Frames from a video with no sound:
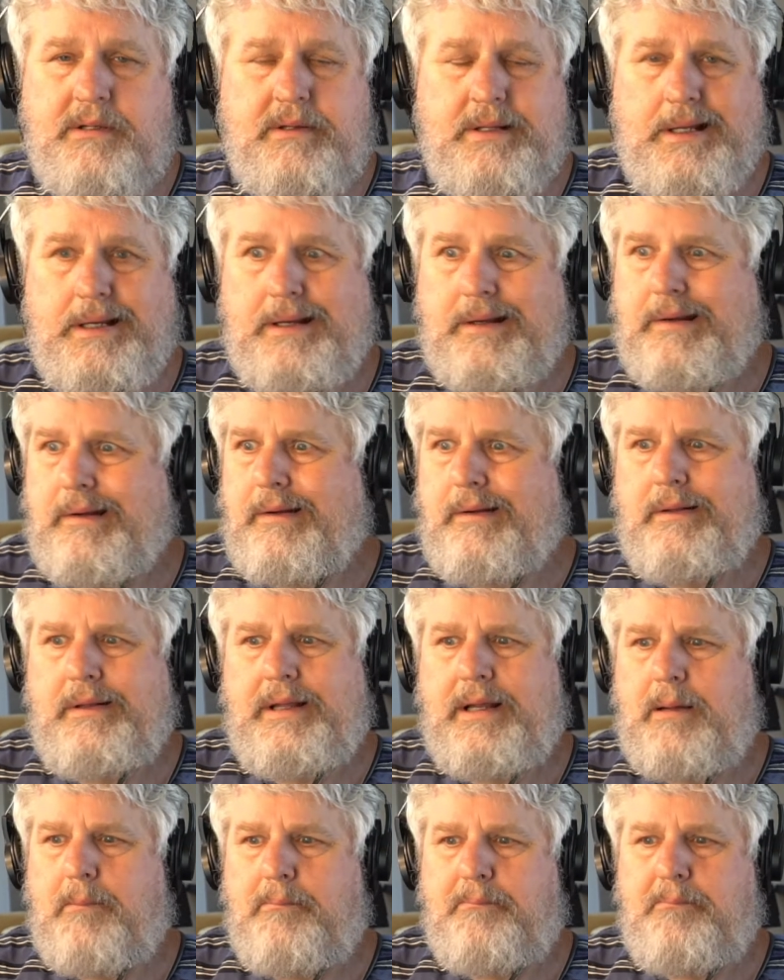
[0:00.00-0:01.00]
like
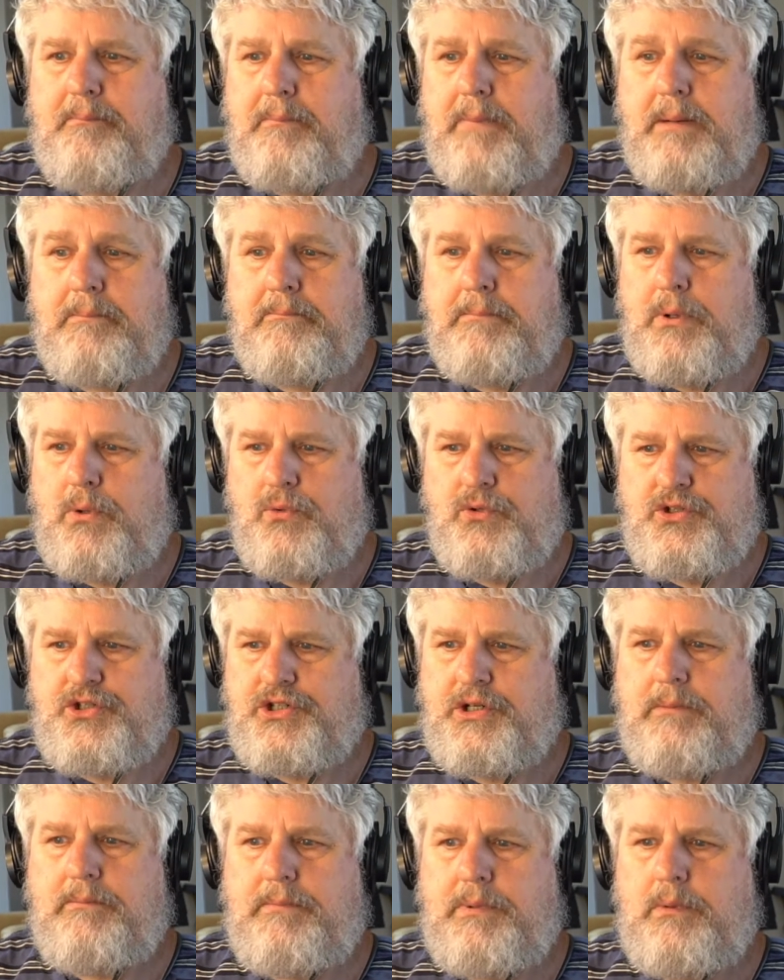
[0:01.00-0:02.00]
a mumbo
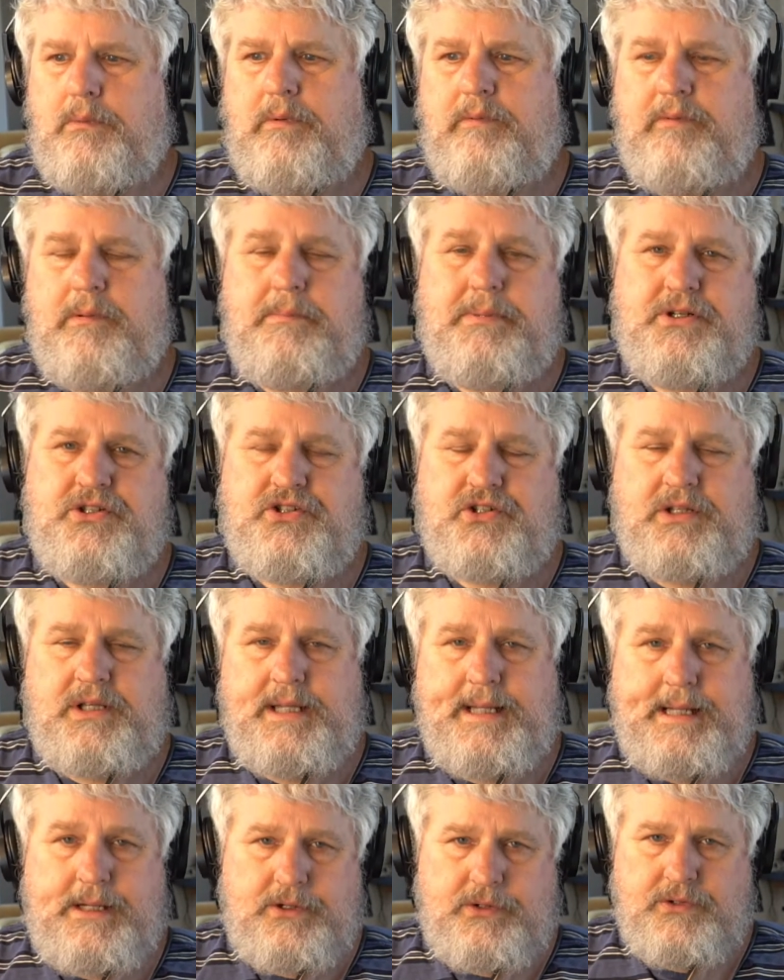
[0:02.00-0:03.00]
jumbo of a bunch of
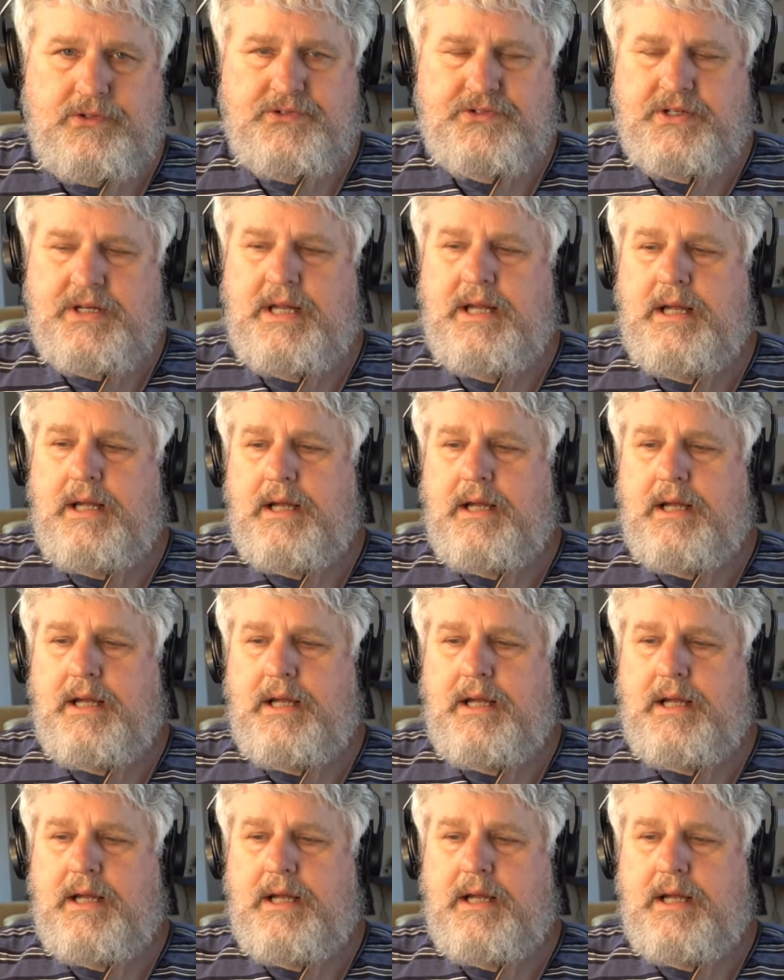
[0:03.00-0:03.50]
letters,